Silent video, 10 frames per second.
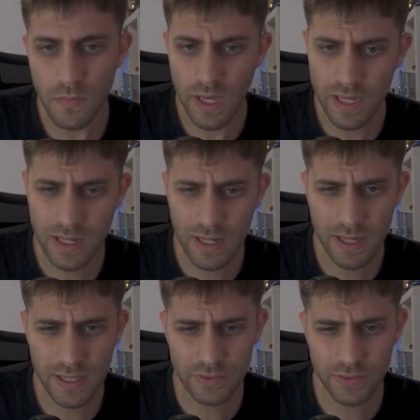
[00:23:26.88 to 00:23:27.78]
And
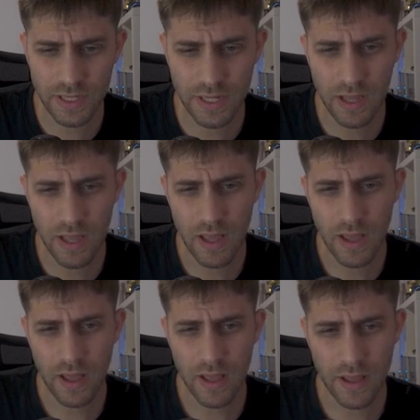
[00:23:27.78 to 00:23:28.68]
really
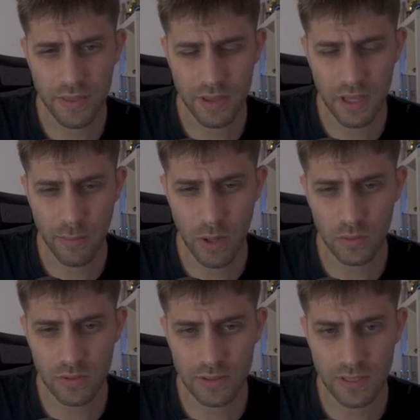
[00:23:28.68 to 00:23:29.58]
think
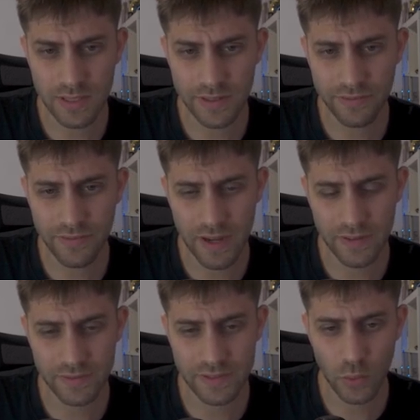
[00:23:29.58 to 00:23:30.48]
about the
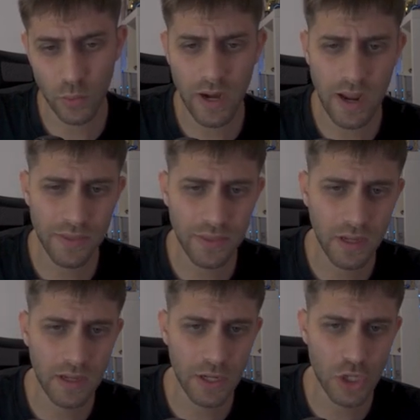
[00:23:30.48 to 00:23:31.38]
d5 square. I
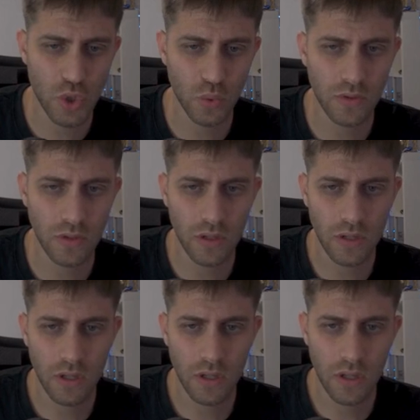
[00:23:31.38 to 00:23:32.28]
think I should,
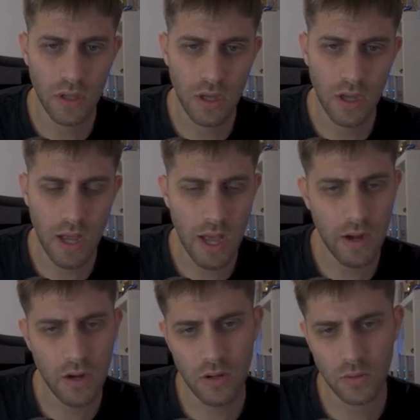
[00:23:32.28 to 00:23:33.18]

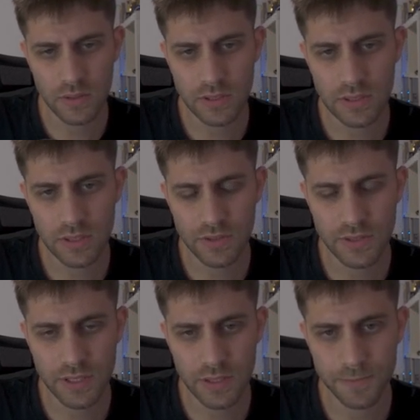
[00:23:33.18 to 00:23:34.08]
I don't know, it's
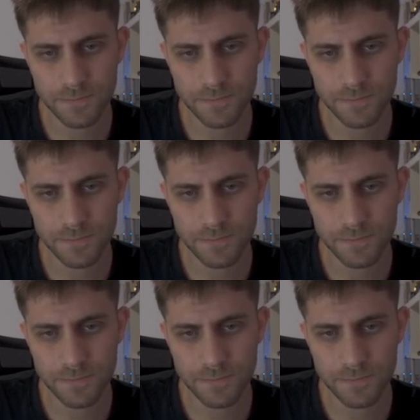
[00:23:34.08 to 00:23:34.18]
interesting.